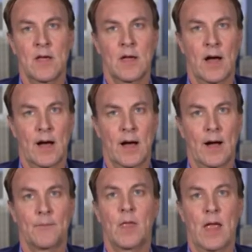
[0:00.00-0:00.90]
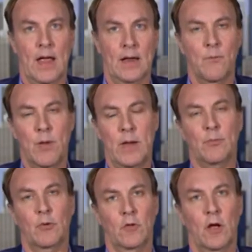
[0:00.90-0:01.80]
and
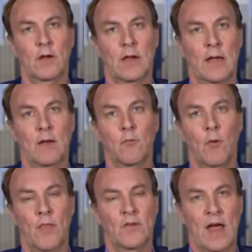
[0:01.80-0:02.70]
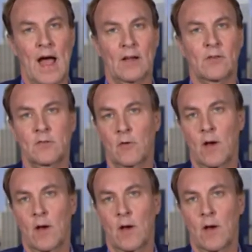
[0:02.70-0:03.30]
people looking at what tax